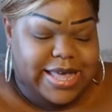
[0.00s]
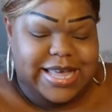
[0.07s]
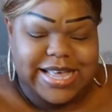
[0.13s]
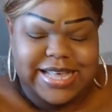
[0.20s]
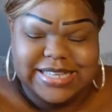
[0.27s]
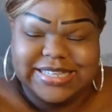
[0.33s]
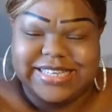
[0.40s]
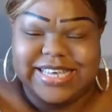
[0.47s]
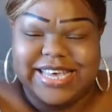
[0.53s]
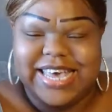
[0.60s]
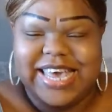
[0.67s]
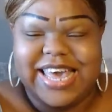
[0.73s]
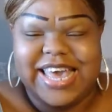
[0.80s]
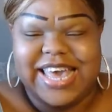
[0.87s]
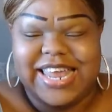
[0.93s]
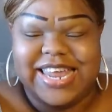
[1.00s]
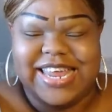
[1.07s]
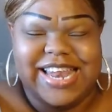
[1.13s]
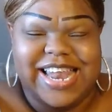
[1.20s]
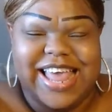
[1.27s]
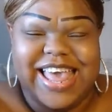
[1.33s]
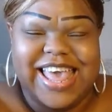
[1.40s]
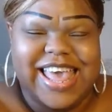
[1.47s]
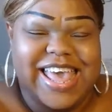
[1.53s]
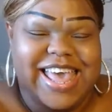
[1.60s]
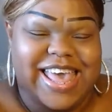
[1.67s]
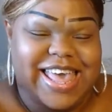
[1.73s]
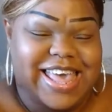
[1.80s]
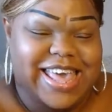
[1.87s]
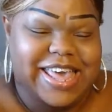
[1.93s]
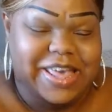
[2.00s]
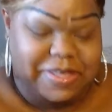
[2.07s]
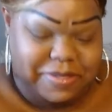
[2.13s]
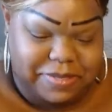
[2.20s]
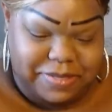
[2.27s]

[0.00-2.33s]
It's getting late.